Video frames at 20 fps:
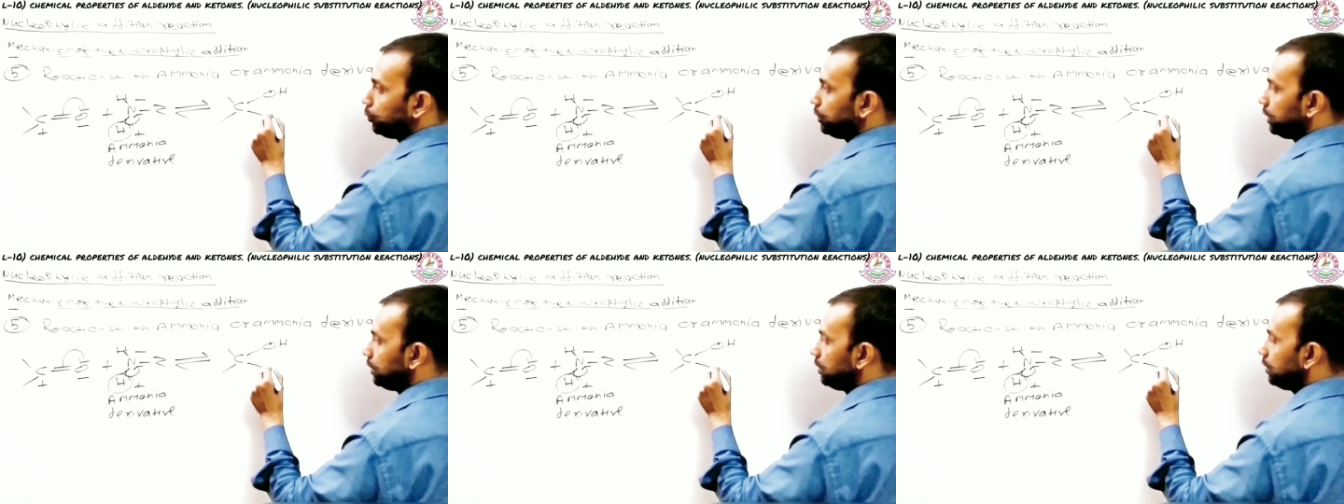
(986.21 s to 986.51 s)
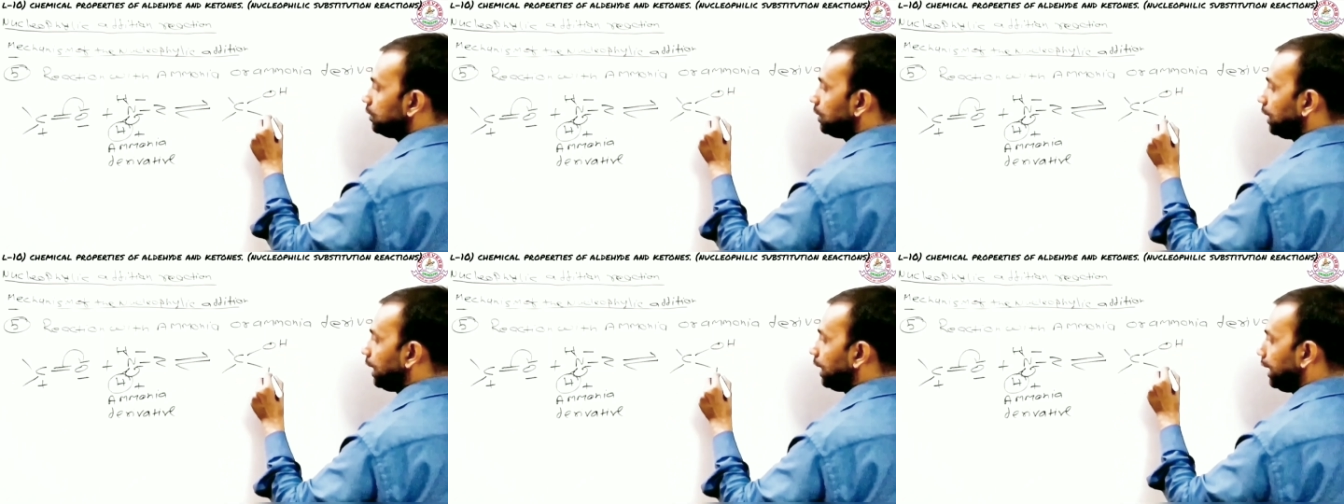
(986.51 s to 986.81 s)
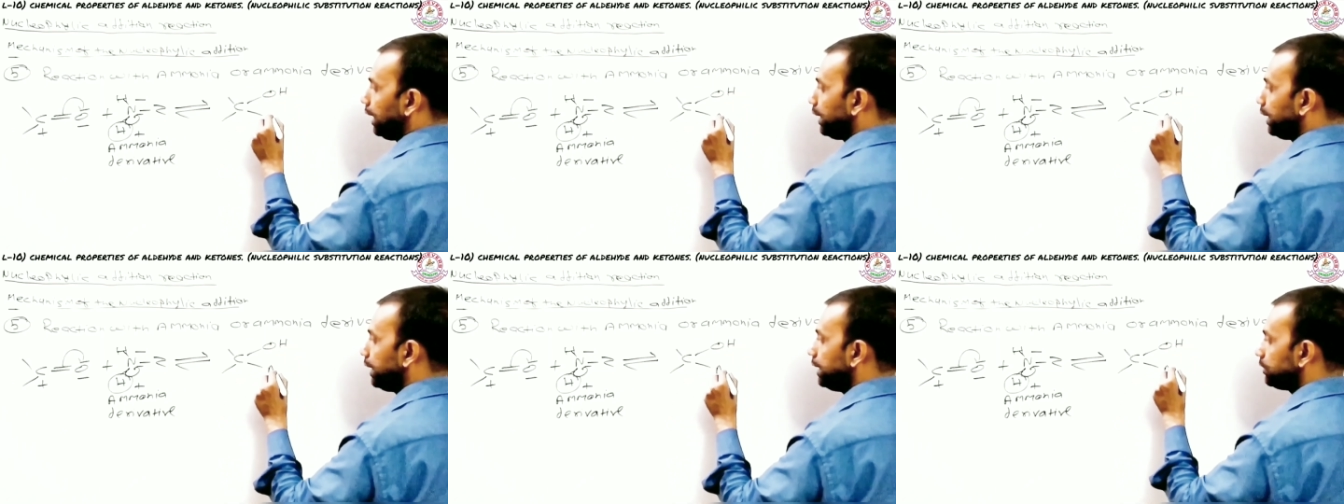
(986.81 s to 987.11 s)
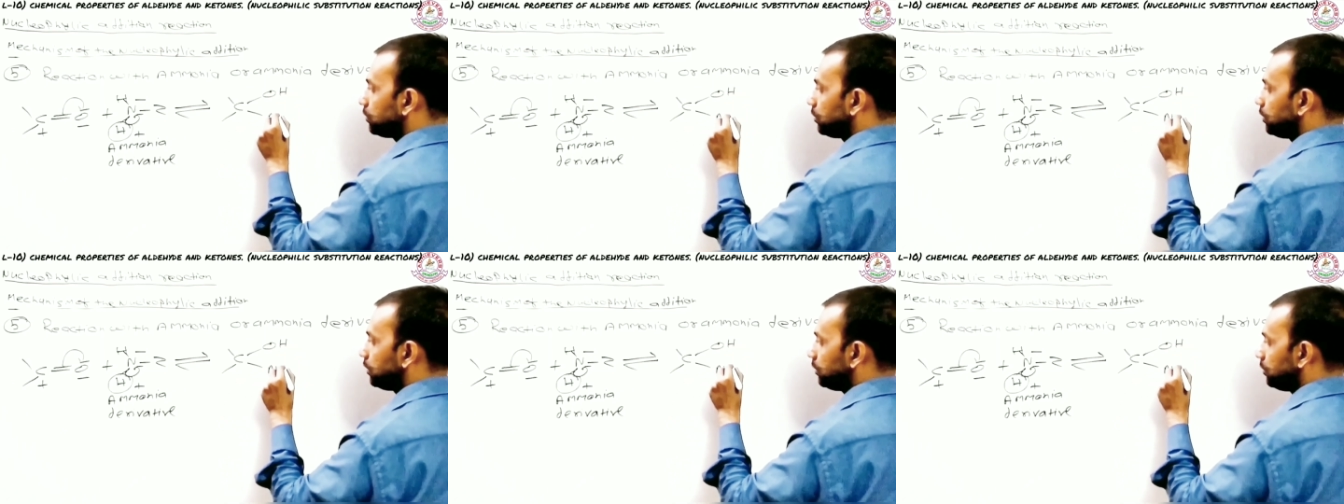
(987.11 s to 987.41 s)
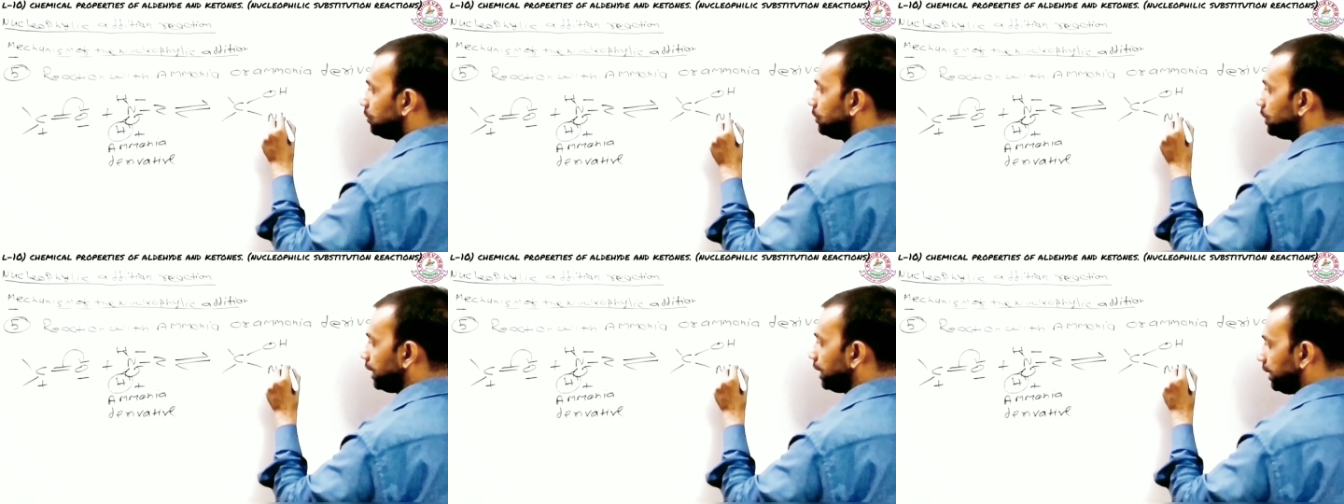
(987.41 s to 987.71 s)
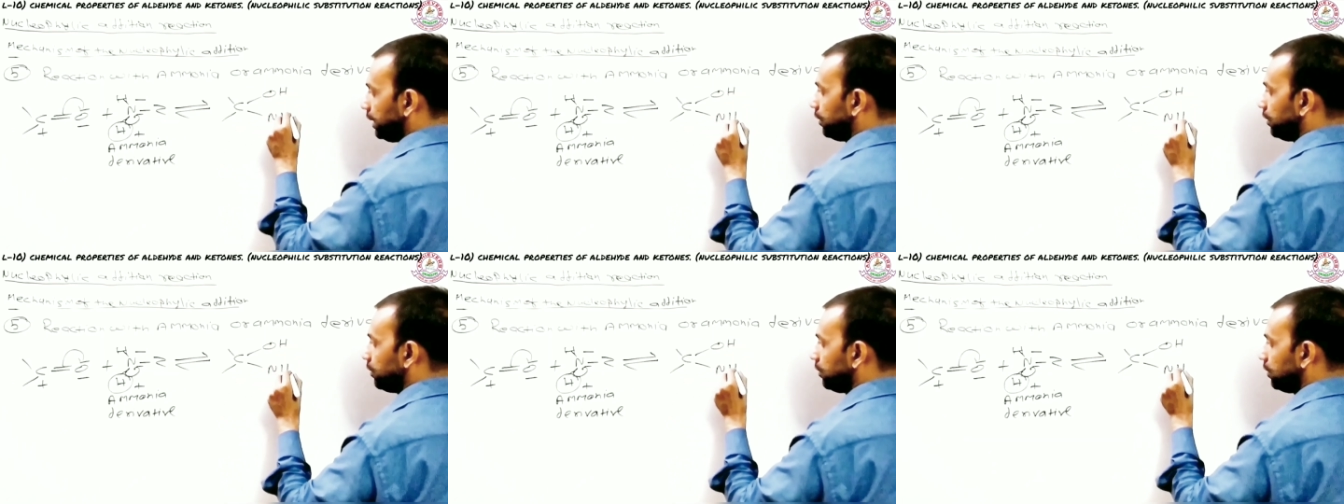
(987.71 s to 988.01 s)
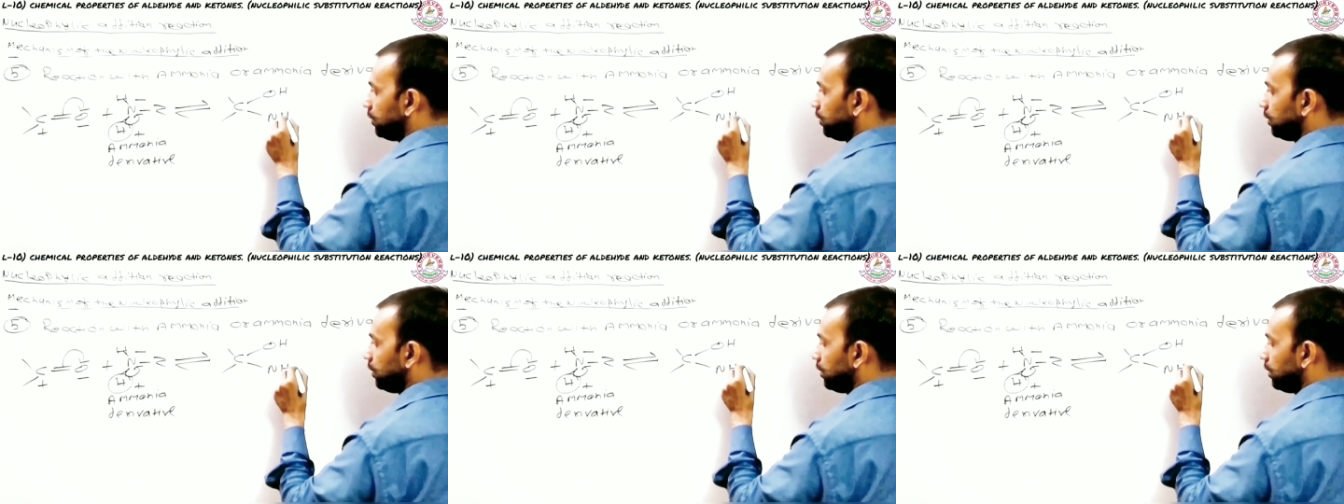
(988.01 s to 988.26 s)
with NHZ.